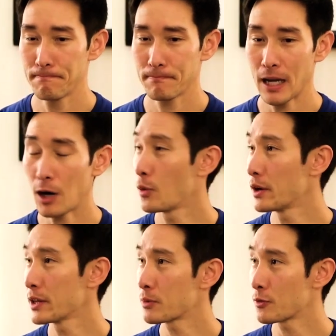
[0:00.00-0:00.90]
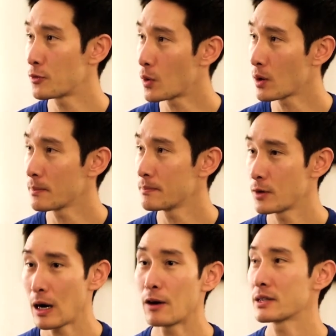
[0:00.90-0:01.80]
well they perform
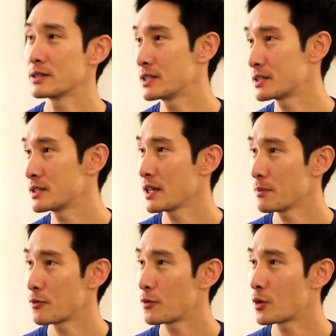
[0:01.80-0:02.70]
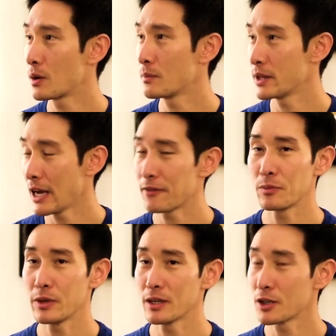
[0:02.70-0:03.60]
or how consistent they perform. They have to
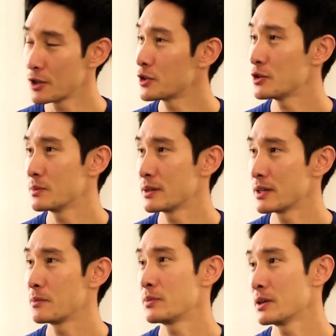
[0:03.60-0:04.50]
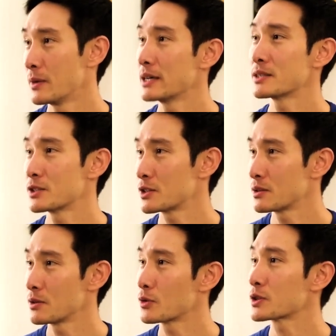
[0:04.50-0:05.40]
be a good human that epitomizes
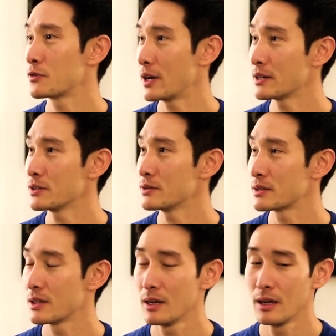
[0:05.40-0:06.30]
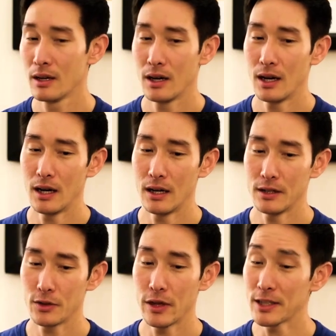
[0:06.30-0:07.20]
the Brooks values.
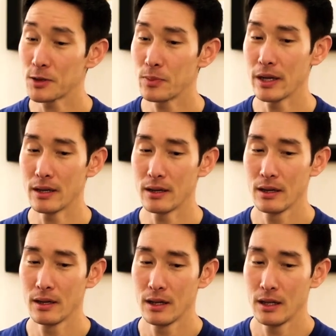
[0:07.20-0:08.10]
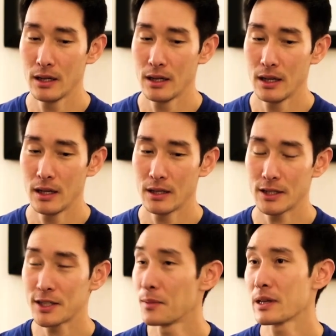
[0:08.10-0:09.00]
So that's been
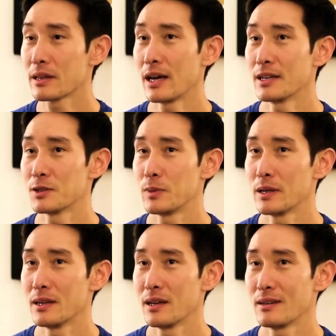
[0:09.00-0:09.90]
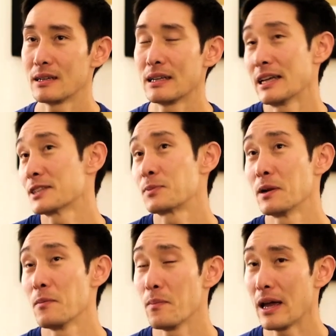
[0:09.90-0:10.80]
something that has been
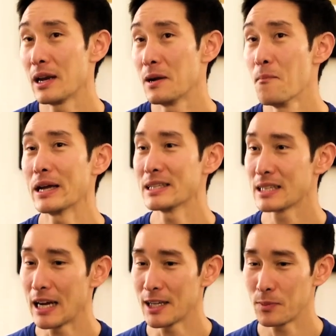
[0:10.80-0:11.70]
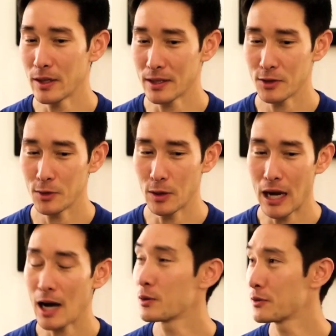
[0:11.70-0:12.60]
an amazing aspect to
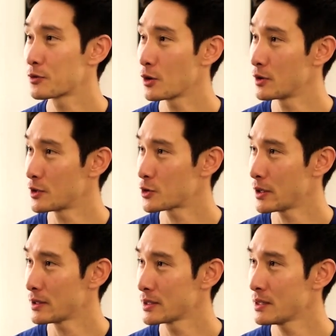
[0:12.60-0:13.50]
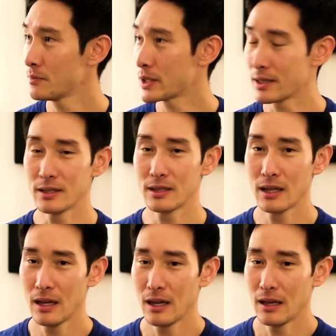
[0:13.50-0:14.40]
how we've grown our trail team, because
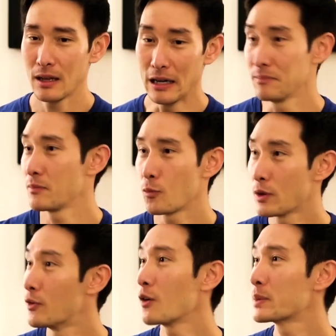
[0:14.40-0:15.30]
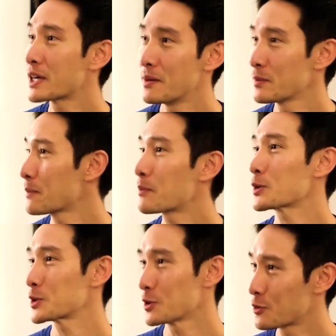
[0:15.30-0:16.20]
then we've all become like
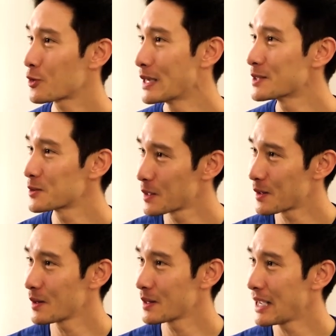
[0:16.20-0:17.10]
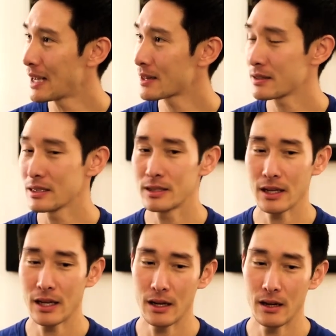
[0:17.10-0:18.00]
personal friends with all the athletes,
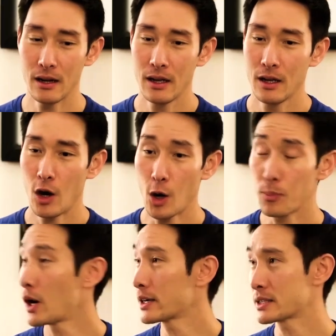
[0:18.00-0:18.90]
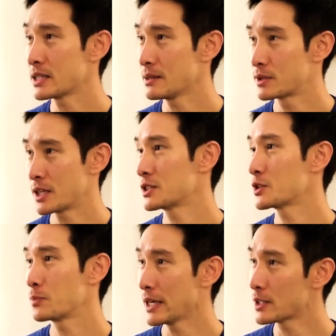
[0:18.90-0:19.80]
and our product team touches
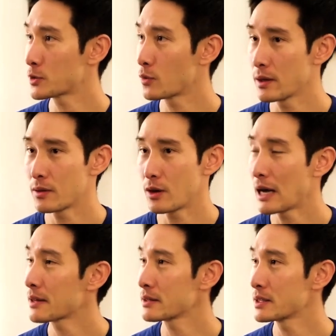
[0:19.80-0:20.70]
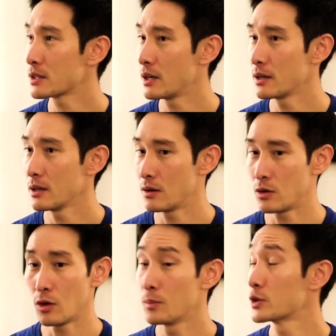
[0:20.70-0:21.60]
base with our athletes on
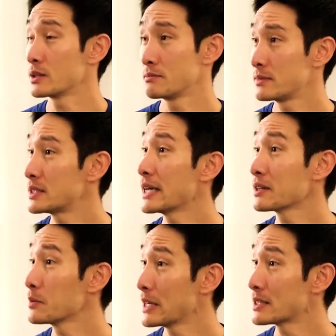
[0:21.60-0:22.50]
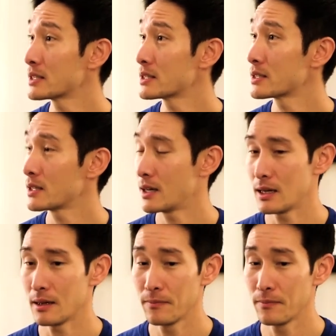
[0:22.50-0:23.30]
almost a daily basis. And